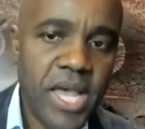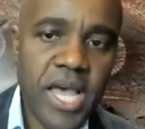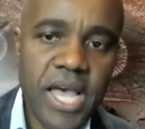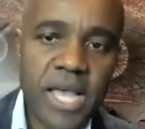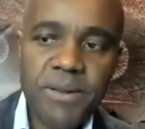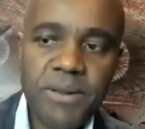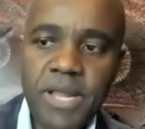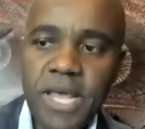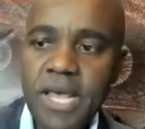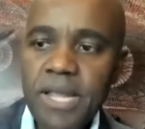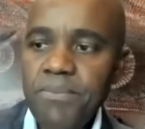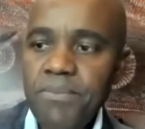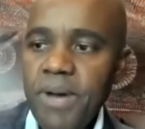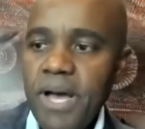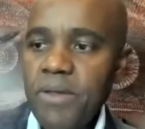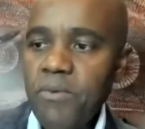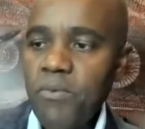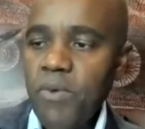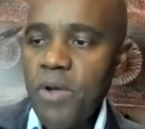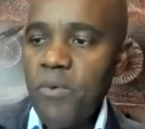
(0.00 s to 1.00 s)
And
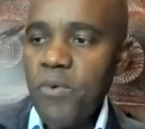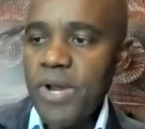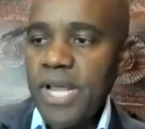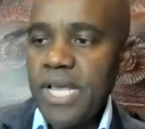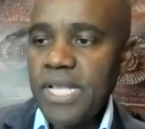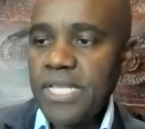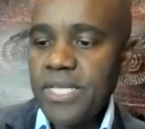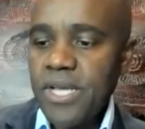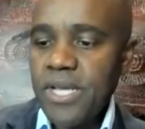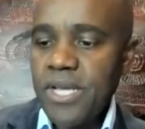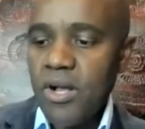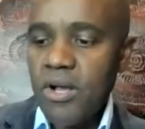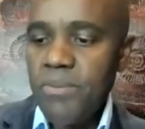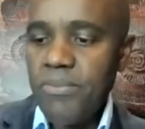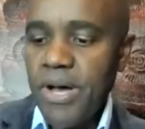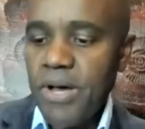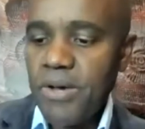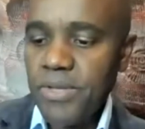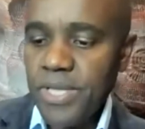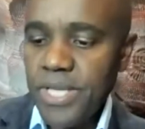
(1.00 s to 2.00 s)
by the way, when I talk
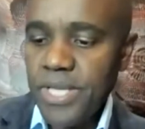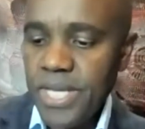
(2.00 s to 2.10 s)
about